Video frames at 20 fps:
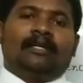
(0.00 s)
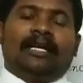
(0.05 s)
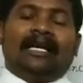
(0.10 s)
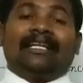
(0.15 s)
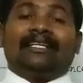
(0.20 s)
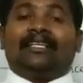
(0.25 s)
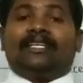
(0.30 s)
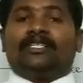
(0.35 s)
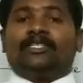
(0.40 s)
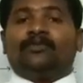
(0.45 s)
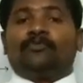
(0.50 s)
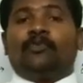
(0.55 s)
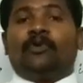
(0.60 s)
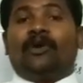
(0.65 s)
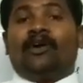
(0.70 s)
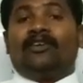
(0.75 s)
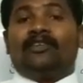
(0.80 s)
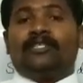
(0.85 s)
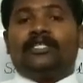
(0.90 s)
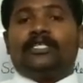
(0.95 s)
and the
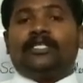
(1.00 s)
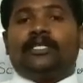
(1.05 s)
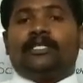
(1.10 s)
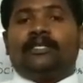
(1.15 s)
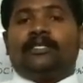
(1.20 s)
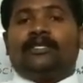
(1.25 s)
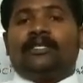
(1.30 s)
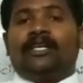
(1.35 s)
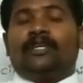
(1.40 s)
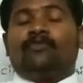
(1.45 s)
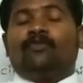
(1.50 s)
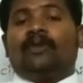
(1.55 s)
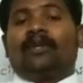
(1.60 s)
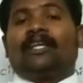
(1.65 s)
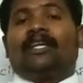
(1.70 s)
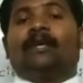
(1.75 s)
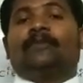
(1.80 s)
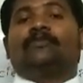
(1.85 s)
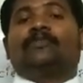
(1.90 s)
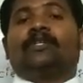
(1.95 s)
spots that were
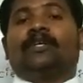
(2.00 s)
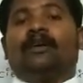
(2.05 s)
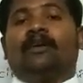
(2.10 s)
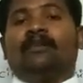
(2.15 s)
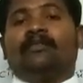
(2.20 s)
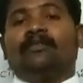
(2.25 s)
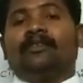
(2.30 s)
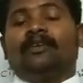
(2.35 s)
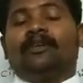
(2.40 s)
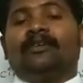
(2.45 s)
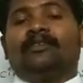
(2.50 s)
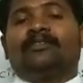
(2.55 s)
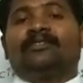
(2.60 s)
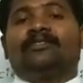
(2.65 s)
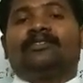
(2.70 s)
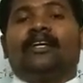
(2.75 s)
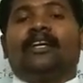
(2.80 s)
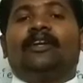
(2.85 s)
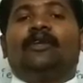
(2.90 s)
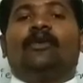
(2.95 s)
kept on the
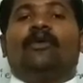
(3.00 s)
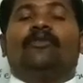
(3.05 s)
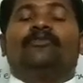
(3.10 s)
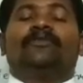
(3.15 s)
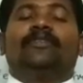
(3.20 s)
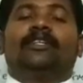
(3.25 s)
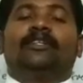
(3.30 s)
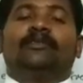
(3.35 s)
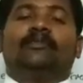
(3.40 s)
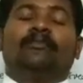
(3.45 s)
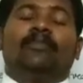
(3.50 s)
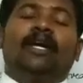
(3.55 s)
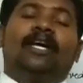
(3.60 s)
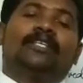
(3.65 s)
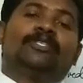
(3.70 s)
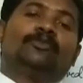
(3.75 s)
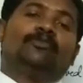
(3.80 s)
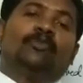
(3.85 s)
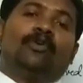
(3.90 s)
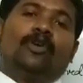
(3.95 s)
side of that
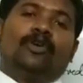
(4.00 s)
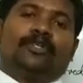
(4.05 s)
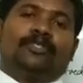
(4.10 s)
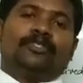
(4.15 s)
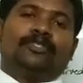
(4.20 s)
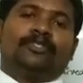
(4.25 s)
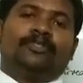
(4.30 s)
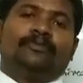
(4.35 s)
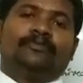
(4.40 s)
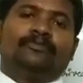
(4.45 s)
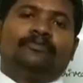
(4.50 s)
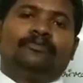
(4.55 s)
matchbox,